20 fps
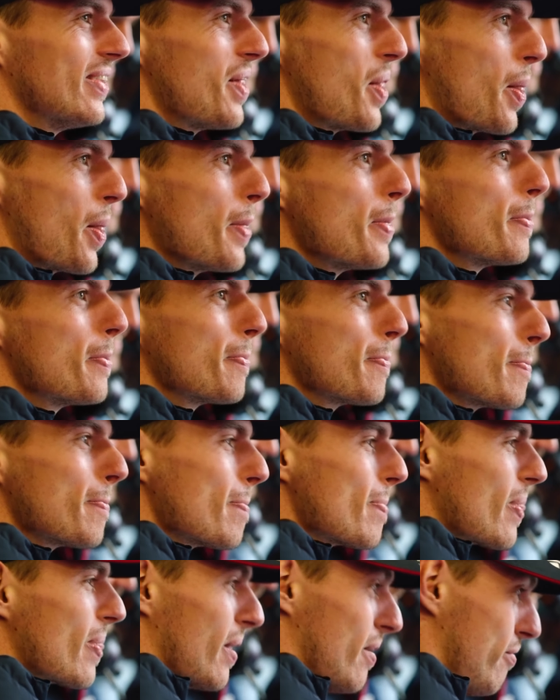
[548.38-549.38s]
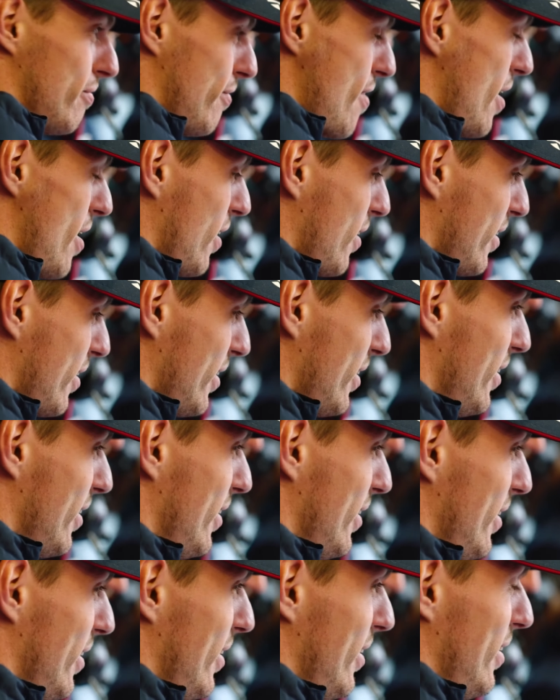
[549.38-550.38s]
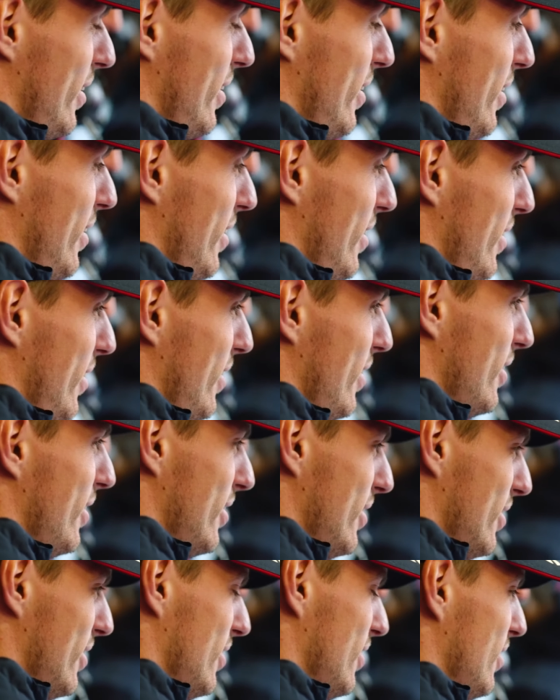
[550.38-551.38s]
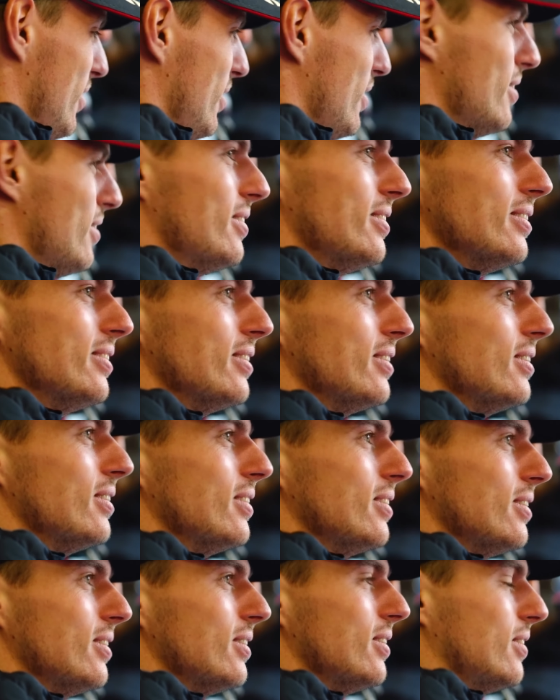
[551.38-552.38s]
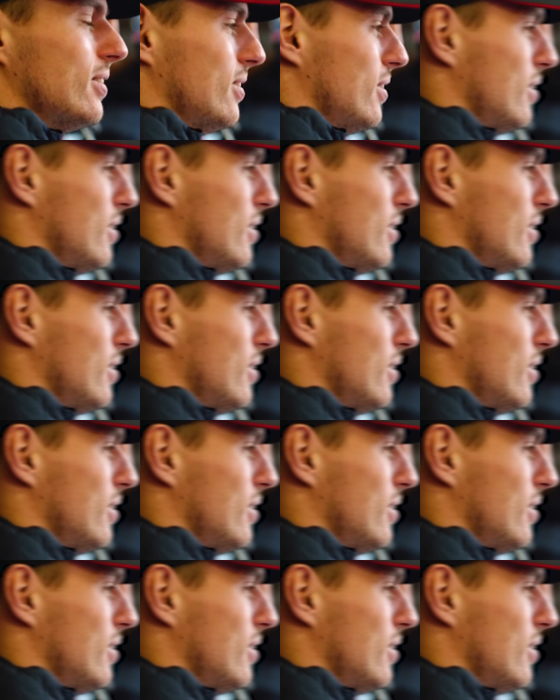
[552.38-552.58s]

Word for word: many boxes for the champion. Whether he stays with Red Bull or makes a switch,